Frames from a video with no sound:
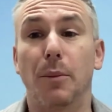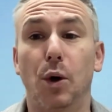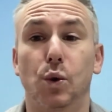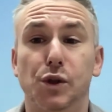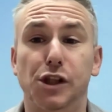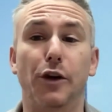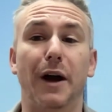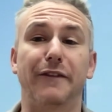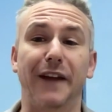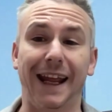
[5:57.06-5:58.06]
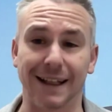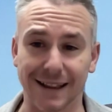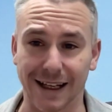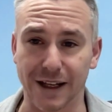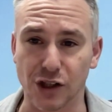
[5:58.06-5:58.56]
but also of
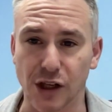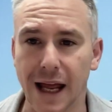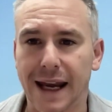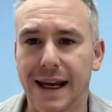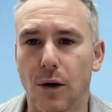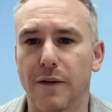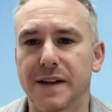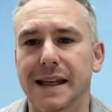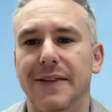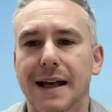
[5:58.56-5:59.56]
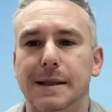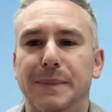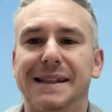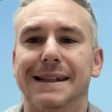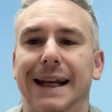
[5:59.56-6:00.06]
English. Now, obviously, that's
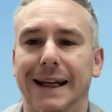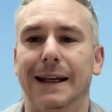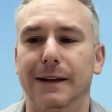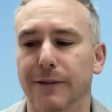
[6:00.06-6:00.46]
particularly